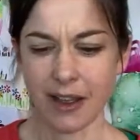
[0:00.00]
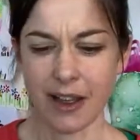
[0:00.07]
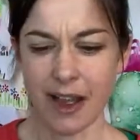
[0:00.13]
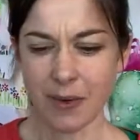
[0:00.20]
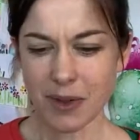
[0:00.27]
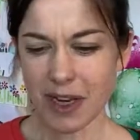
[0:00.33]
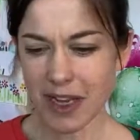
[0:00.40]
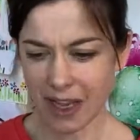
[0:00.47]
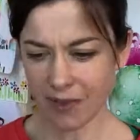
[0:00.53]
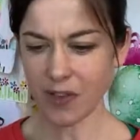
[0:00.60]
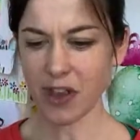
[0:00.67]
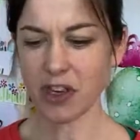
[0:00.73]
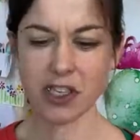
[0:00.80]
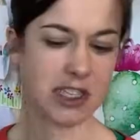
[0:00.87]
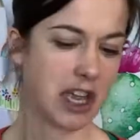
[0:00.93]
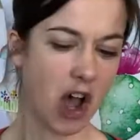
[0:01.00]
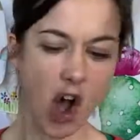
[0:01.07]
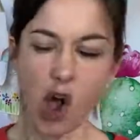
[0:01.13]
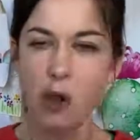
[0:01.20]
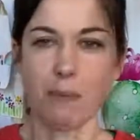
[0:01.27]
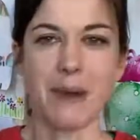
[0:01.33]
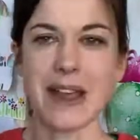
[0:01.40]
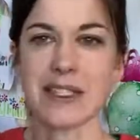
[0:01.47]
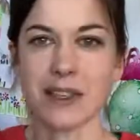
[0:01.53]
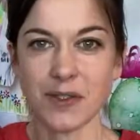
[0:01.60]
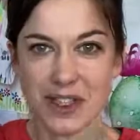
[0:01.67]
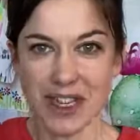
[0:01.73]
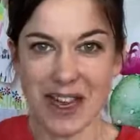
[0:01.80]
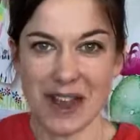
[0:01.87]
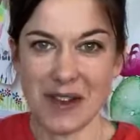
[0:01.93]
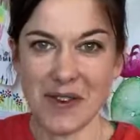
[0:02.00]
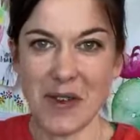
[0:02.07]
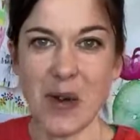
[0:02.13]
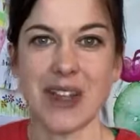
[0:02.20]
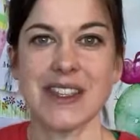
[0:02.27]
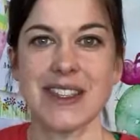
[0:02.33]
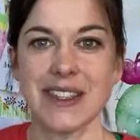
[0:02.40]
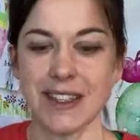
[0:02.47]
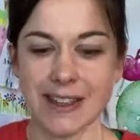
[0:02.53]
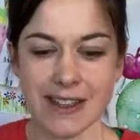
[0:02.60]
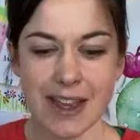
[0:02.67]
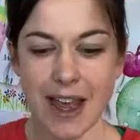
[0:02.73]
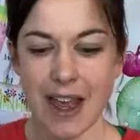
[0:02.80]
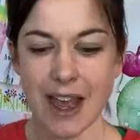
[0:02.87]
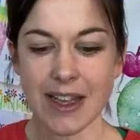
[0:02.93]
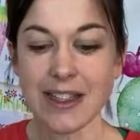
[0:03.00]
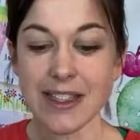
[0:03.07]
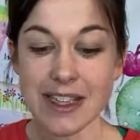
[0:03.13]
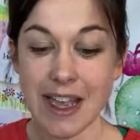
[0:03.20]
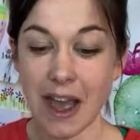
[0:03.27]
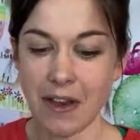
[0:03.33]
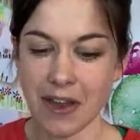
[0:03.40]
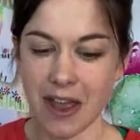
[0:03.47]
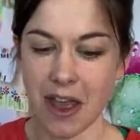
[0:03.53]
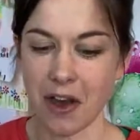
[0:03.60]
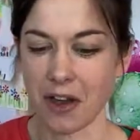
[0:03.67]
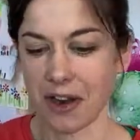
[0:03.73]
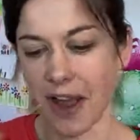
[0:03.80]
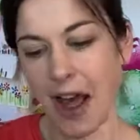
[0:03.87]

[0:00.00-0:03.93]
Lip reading: I'm going to give you just a whole massive sheet of questions and see how you get on.